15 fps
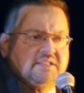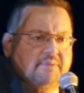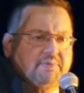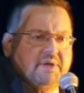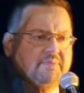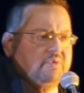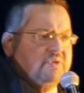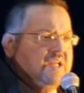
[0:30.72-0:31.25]
Some
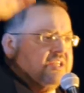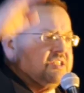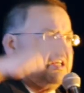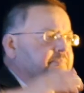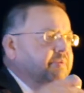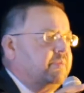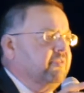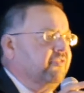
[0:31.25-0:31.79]
people?
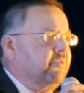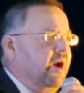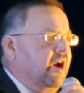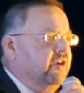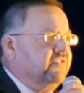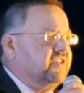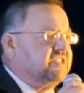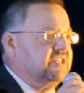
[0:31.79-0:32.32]
Some people from
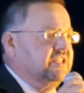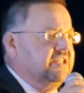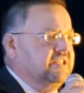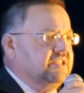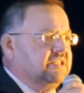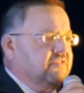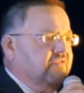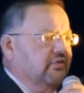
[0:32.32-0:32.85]

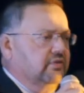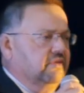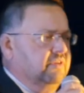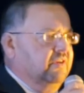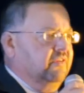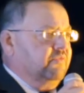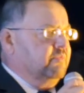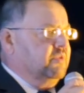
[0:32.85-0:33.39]
overseas
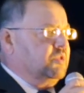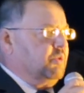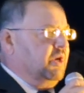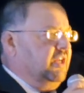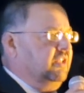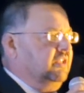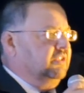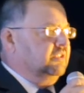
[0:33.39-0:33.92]
from as
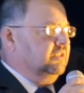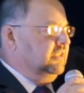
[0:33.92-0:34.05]
well?